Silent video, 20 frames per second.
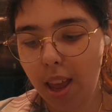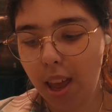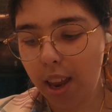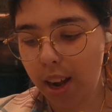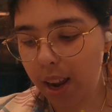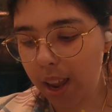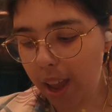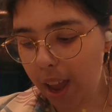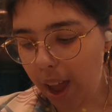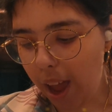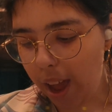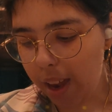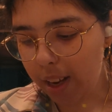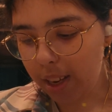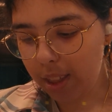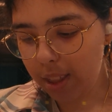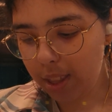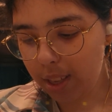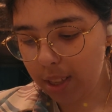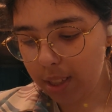And I
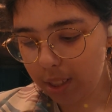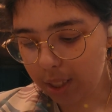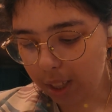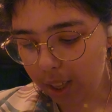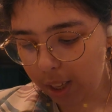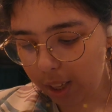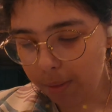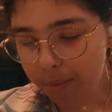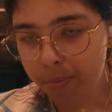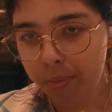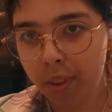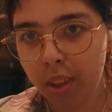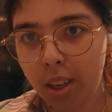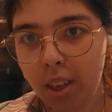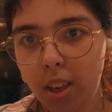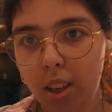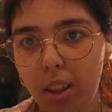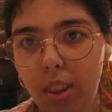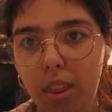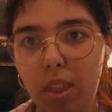added this like
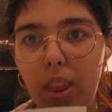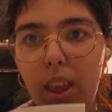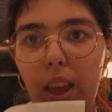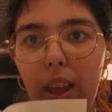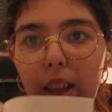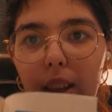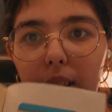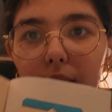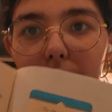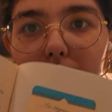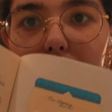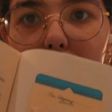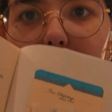thing